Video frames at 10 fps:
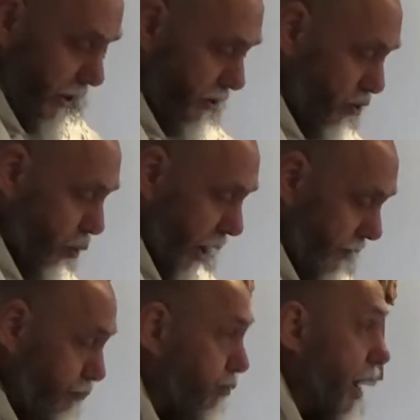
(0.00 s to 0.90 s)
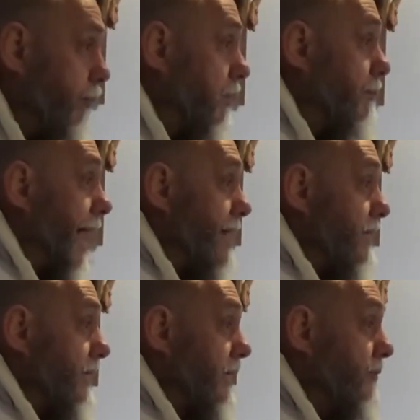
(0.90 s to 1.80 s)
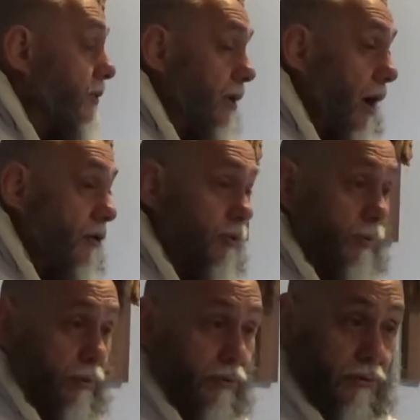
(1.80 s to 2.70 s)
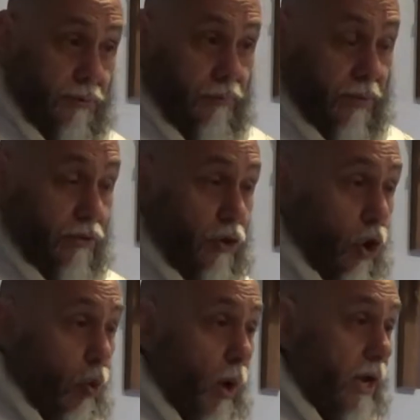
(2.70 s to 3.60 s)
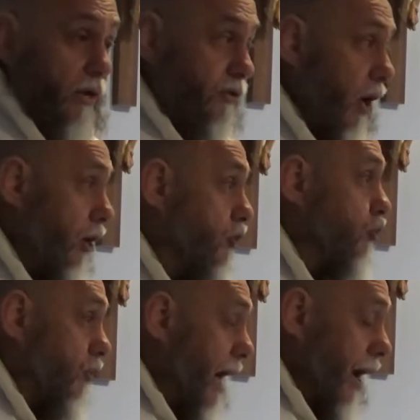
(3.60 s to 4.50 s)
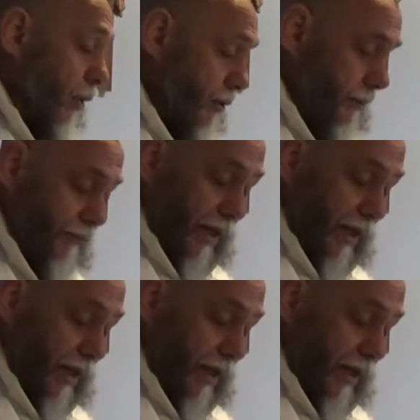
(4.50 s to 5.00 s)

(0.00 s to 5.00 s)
is quite problematic in the Gospels. There's always a crowd